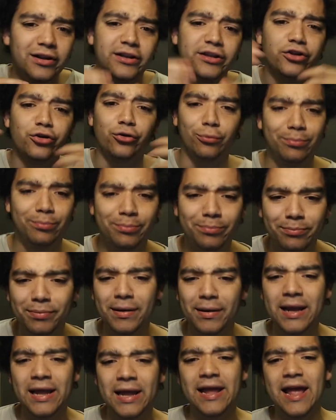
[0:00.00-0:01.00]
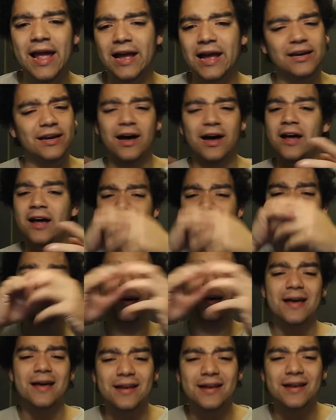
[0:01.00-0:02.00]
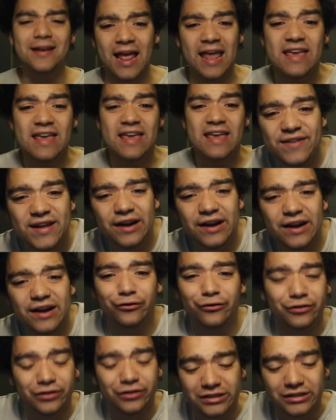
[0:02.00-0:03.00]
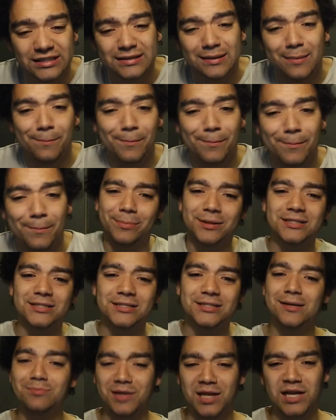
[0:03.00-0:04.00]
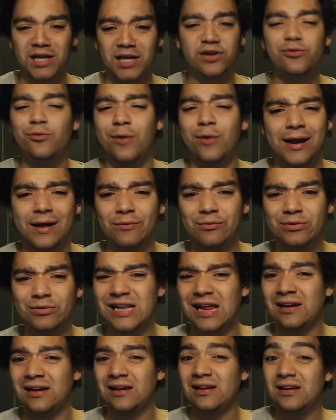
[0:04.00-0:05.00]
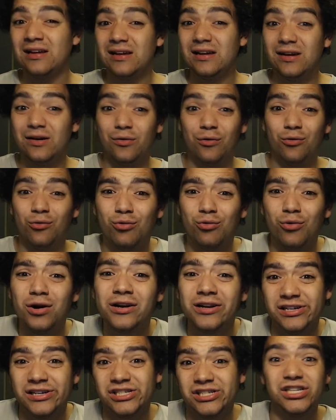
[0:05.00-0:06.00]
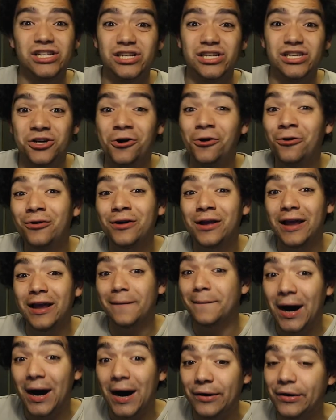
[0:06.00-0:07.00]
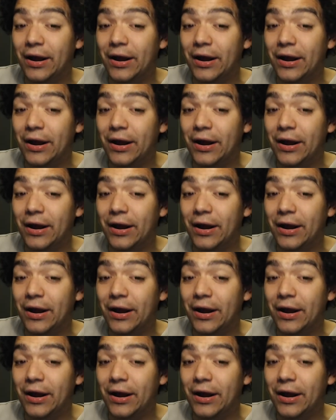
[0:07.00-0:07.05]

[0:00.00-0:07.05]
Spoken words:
new being, not David or Simba, but something new. And I was like, what is she talking about?